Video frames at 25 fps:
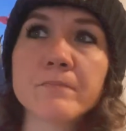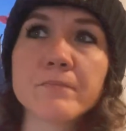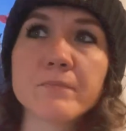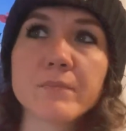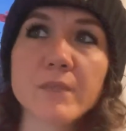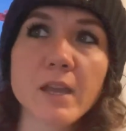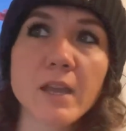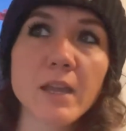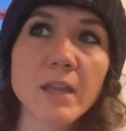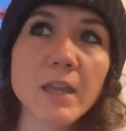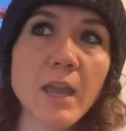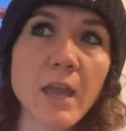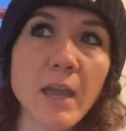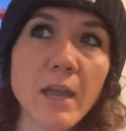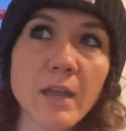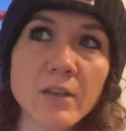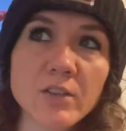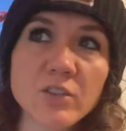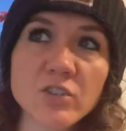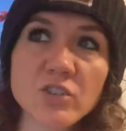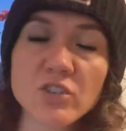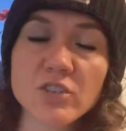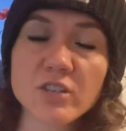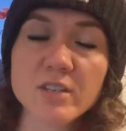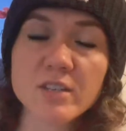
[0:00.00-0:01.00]
again,
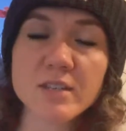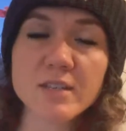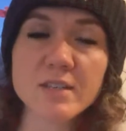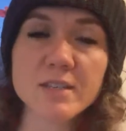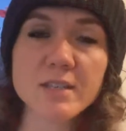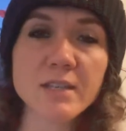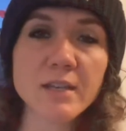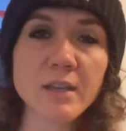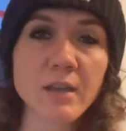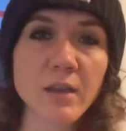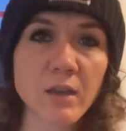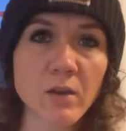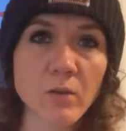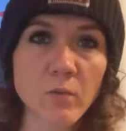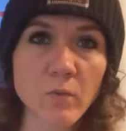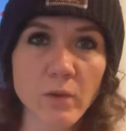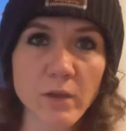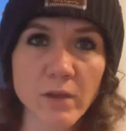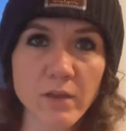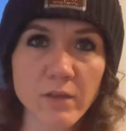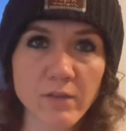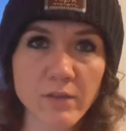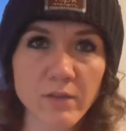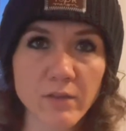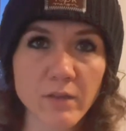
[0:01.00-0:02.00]
just sticking
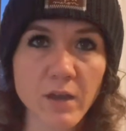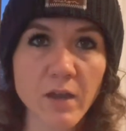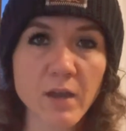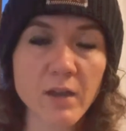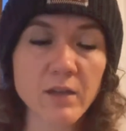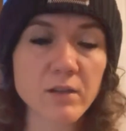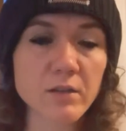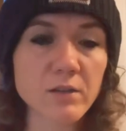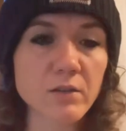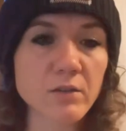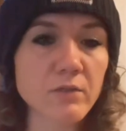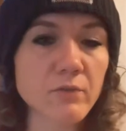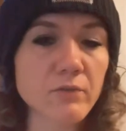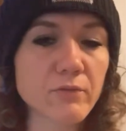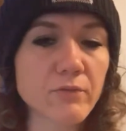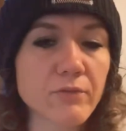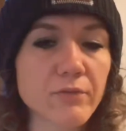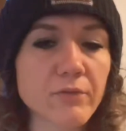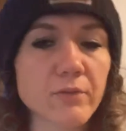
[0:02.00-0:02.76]
with kind of